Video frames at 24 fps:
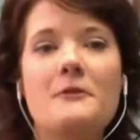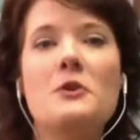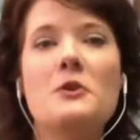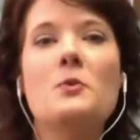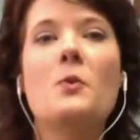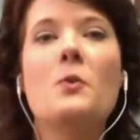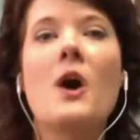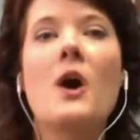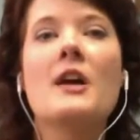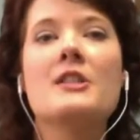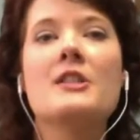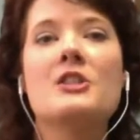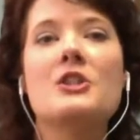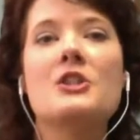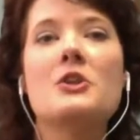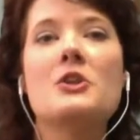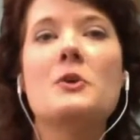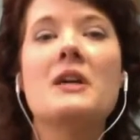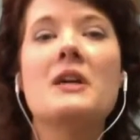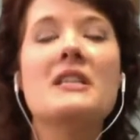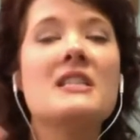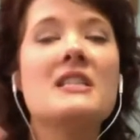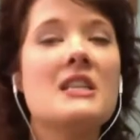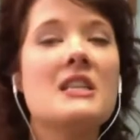If you
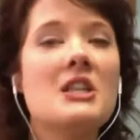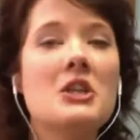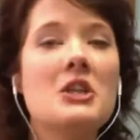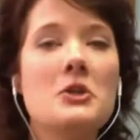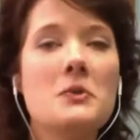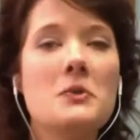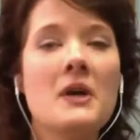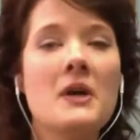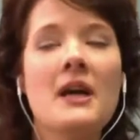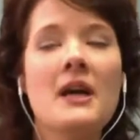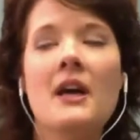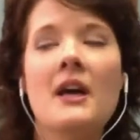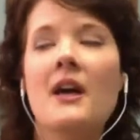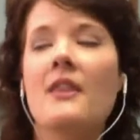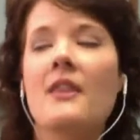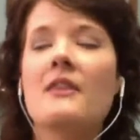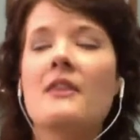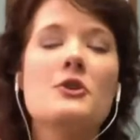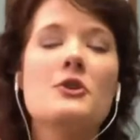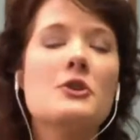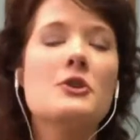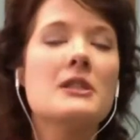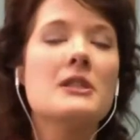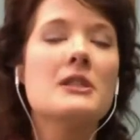want to continue,
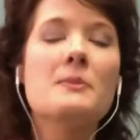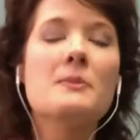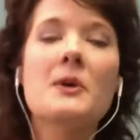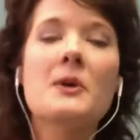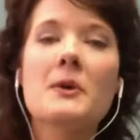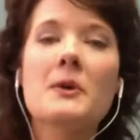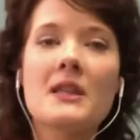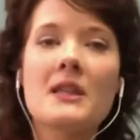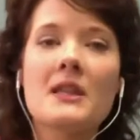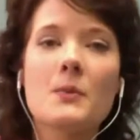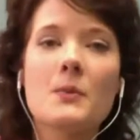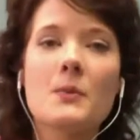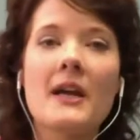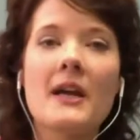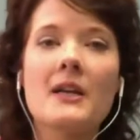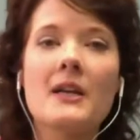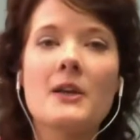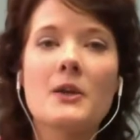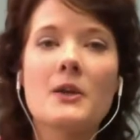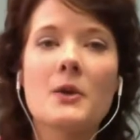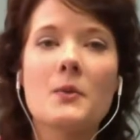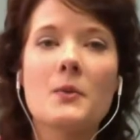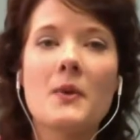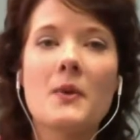then you're just billed at the
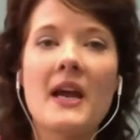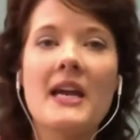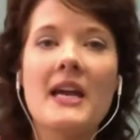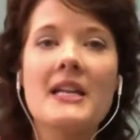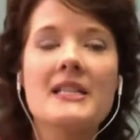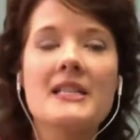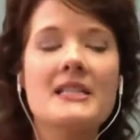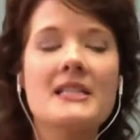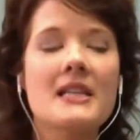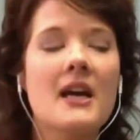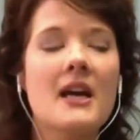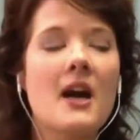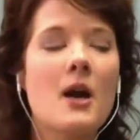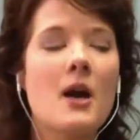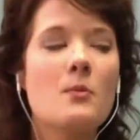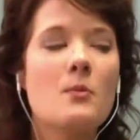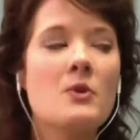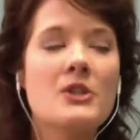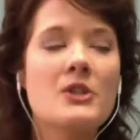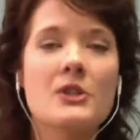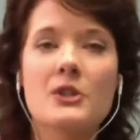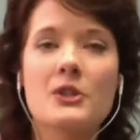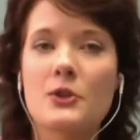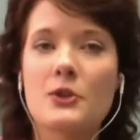regular rate,
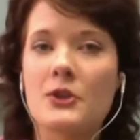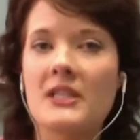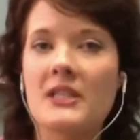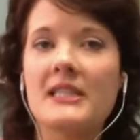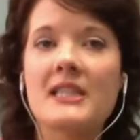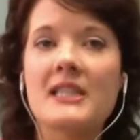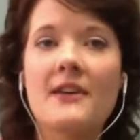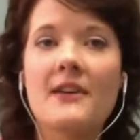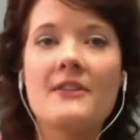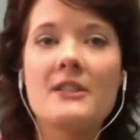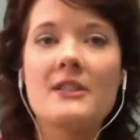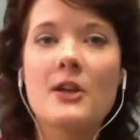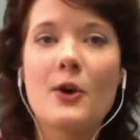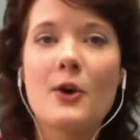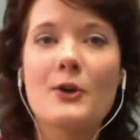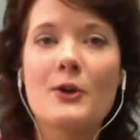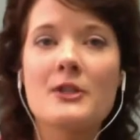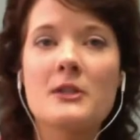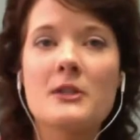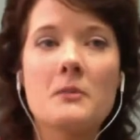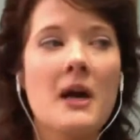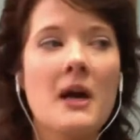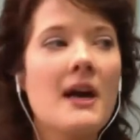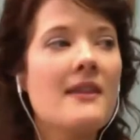which is
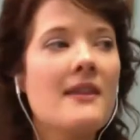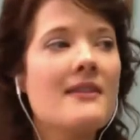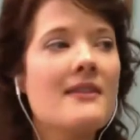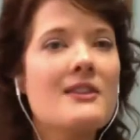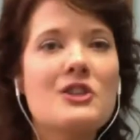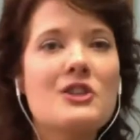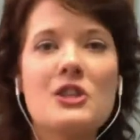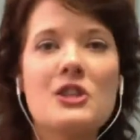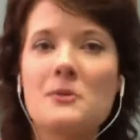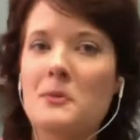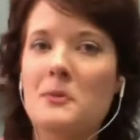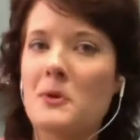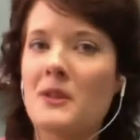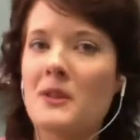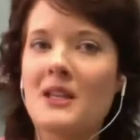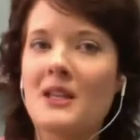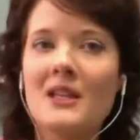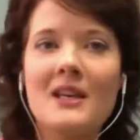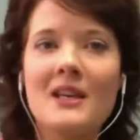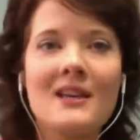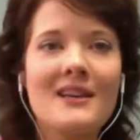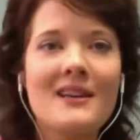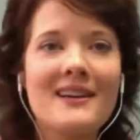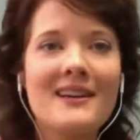$37 a month,
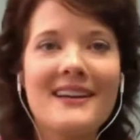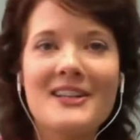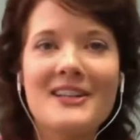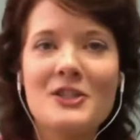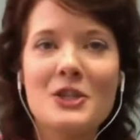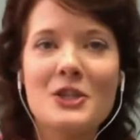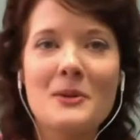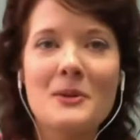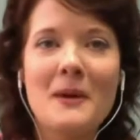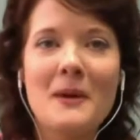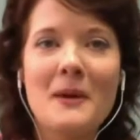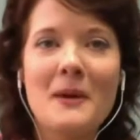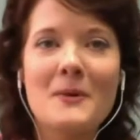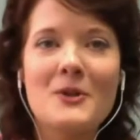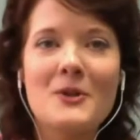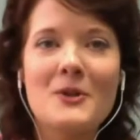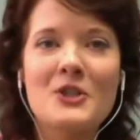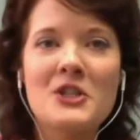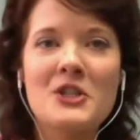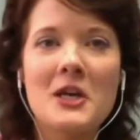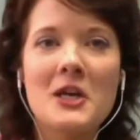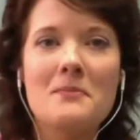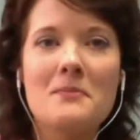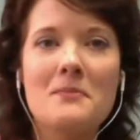cheaper than a gym
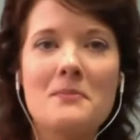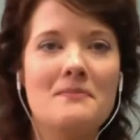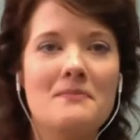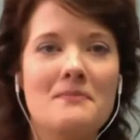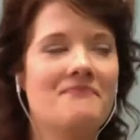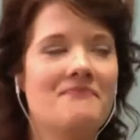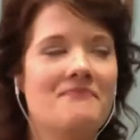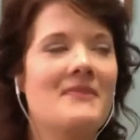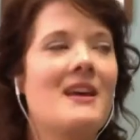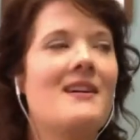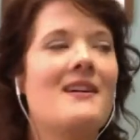membership,